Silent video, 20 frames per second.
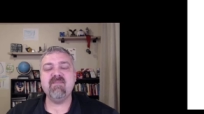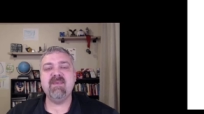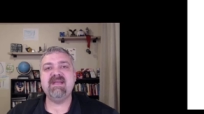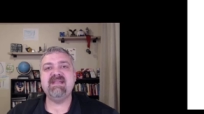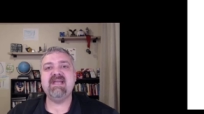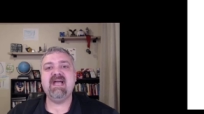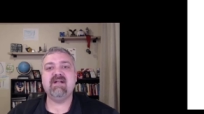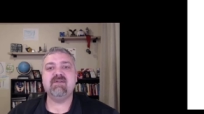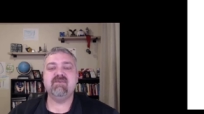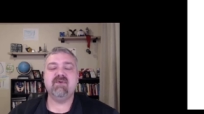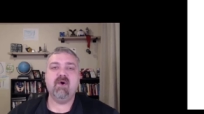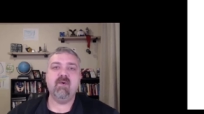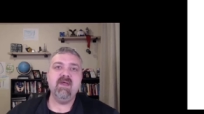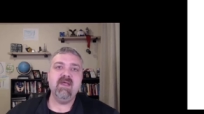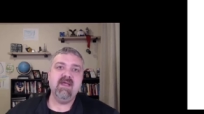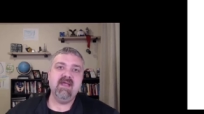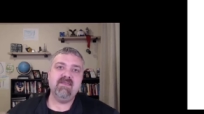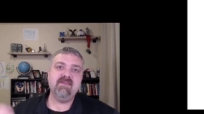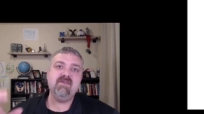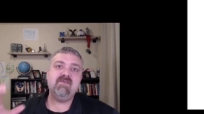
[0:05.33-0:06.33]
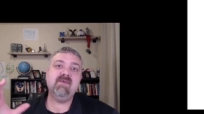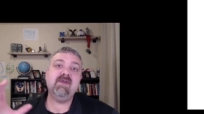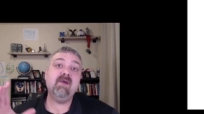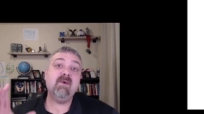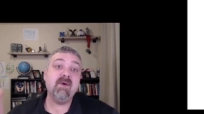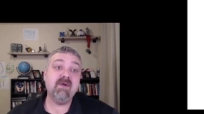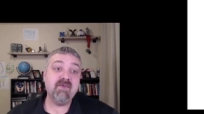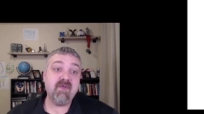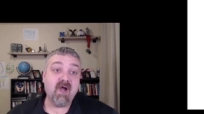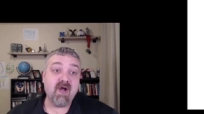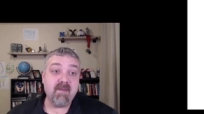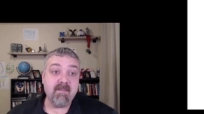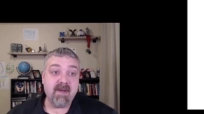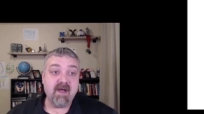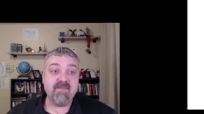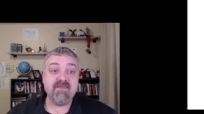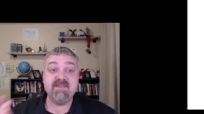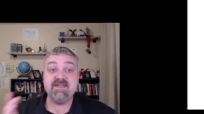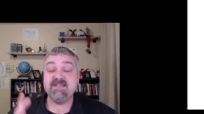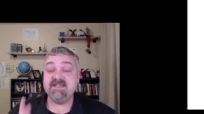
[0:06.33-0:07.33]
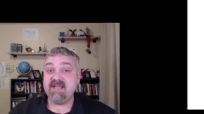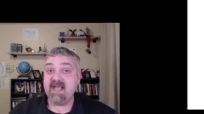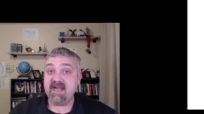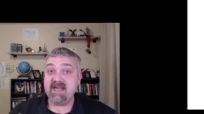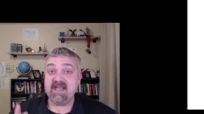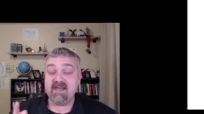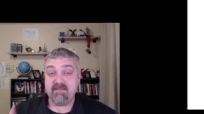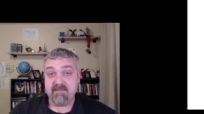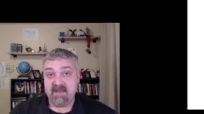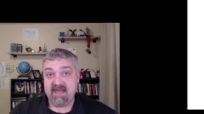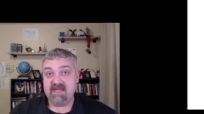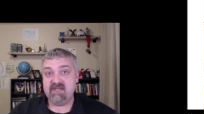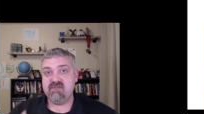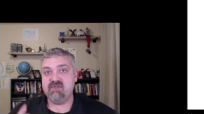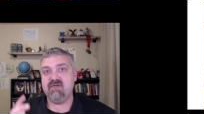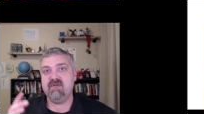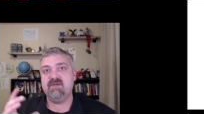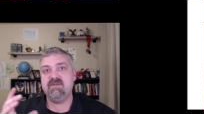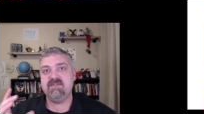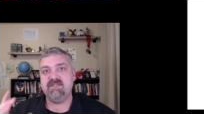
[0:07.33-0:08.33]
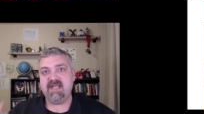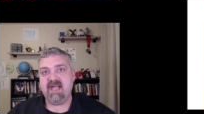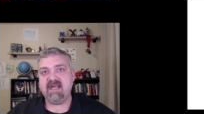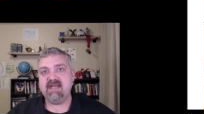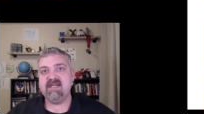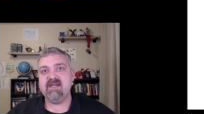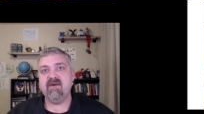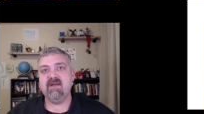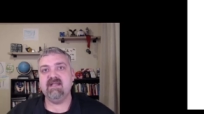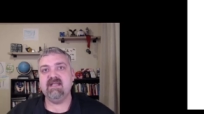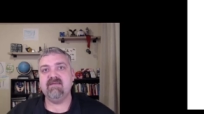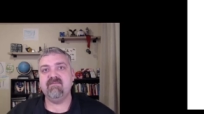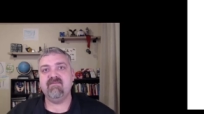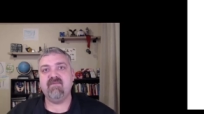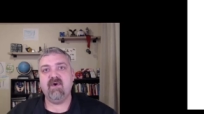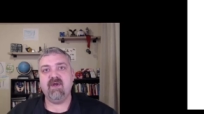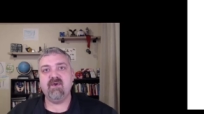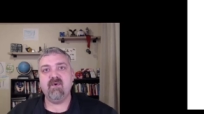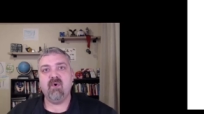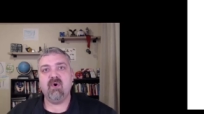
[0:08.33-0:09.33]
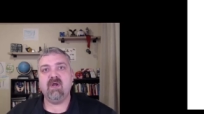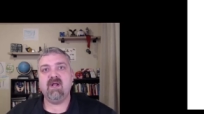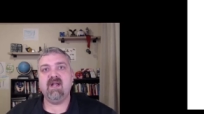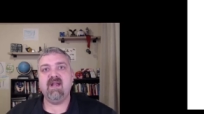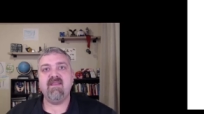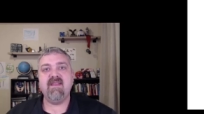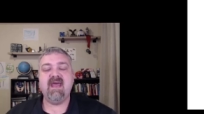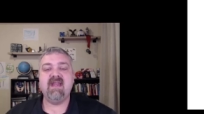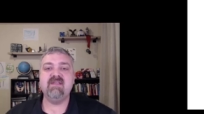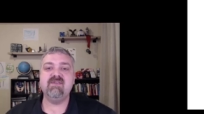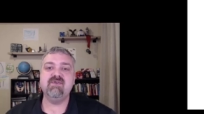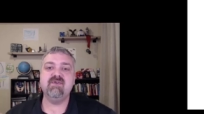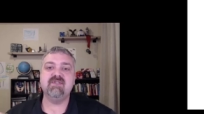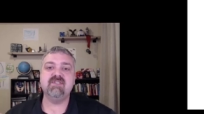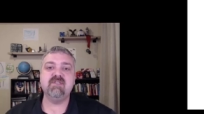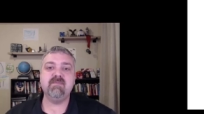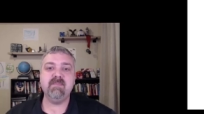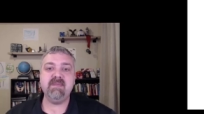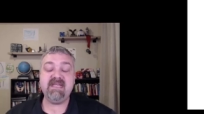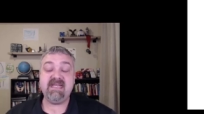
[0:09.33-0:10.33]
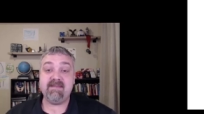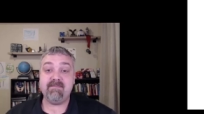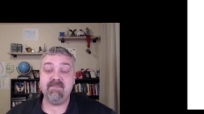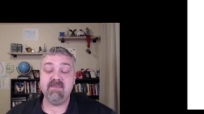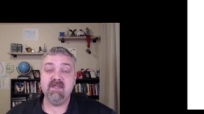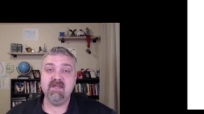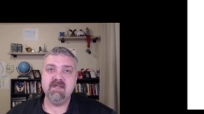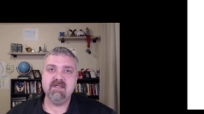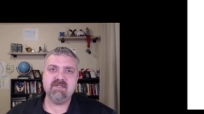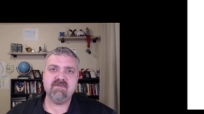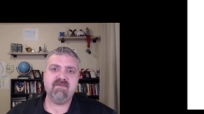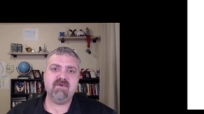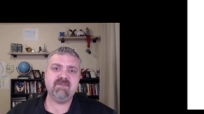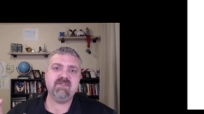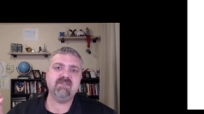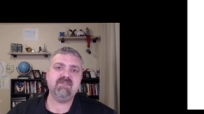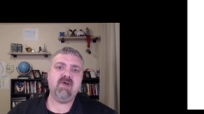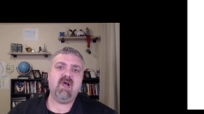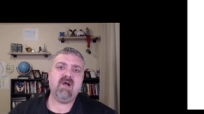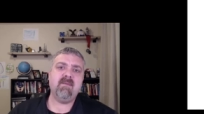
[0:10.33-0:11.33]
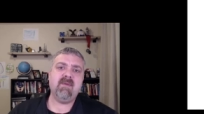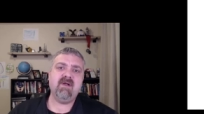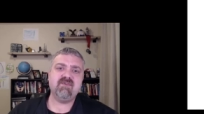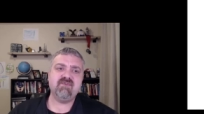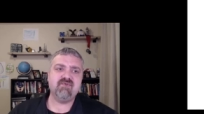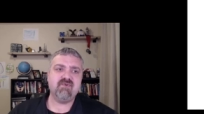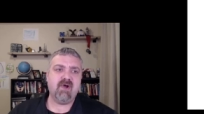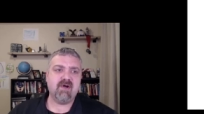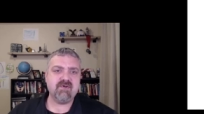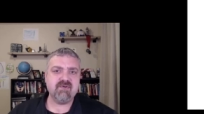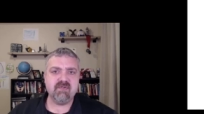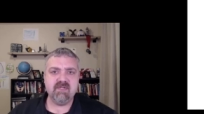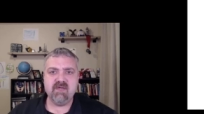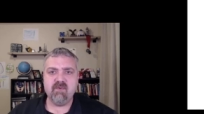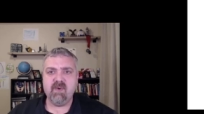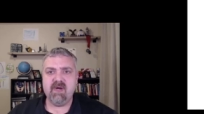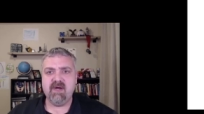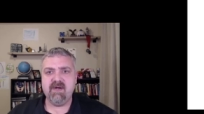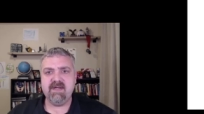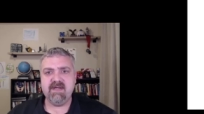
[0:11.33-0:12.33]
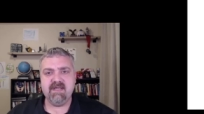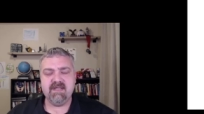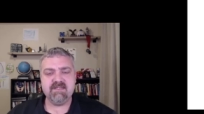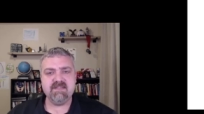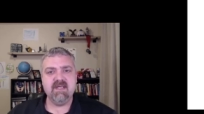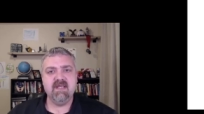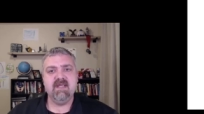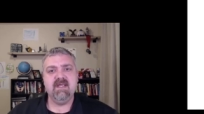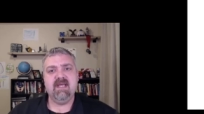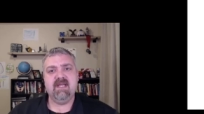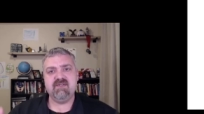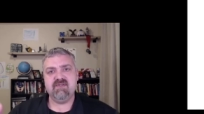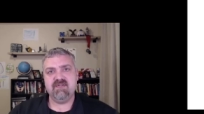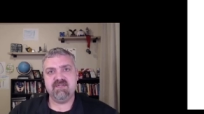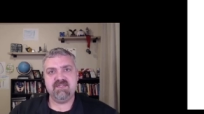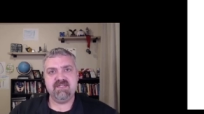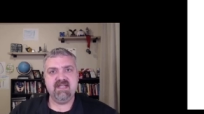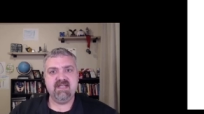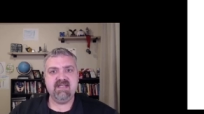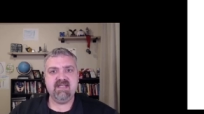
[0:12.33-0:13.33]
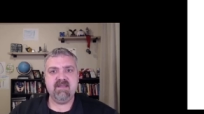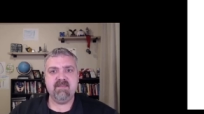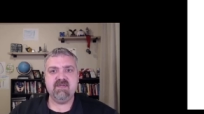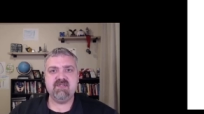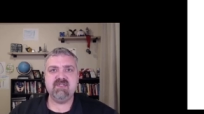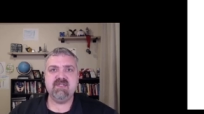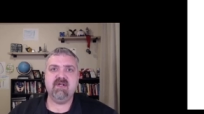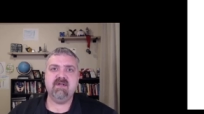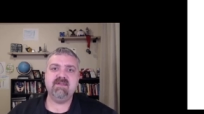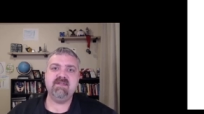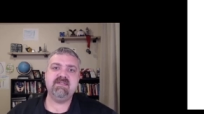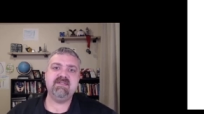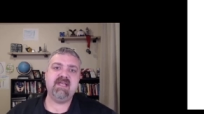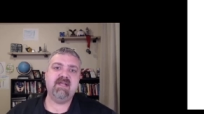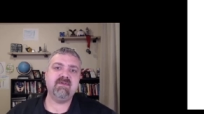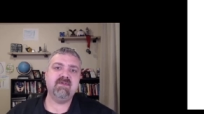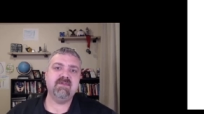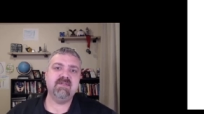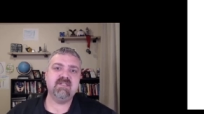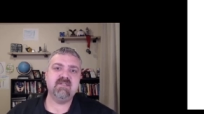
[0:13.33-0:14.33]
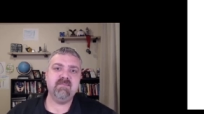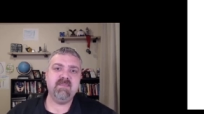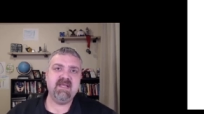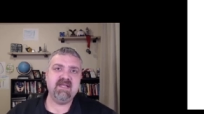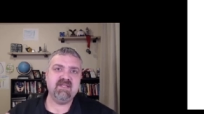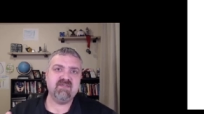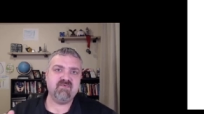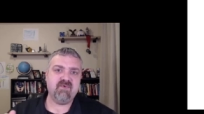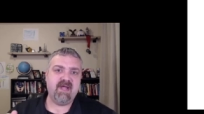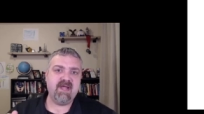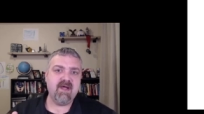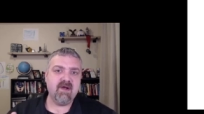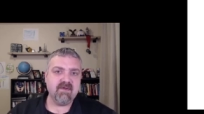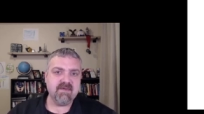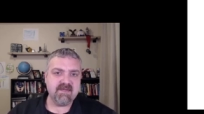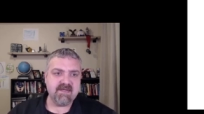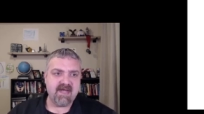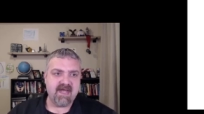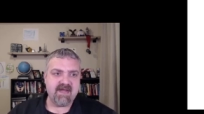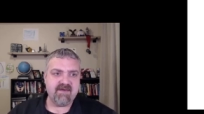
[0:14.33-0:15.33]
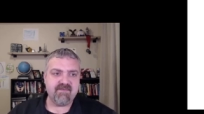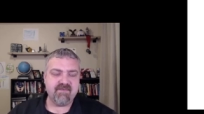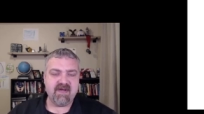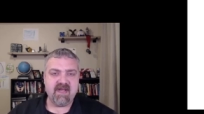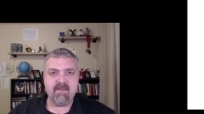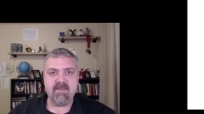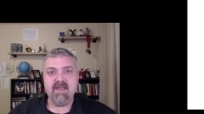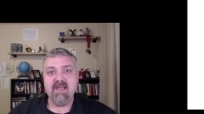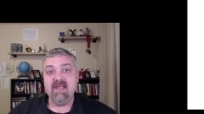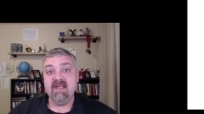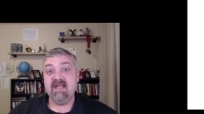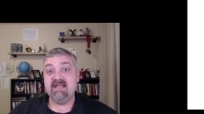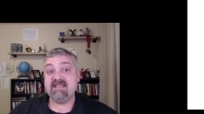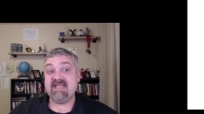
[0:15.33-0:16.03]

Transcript: Hey everybody, Dr. O. In this video, we're going to talk about the second major secondary lymphoid organ, and that is your spleen. So first, let's talk about structurally where it is. As you can see in the image there in the center, the spleen is right under the diaphragm.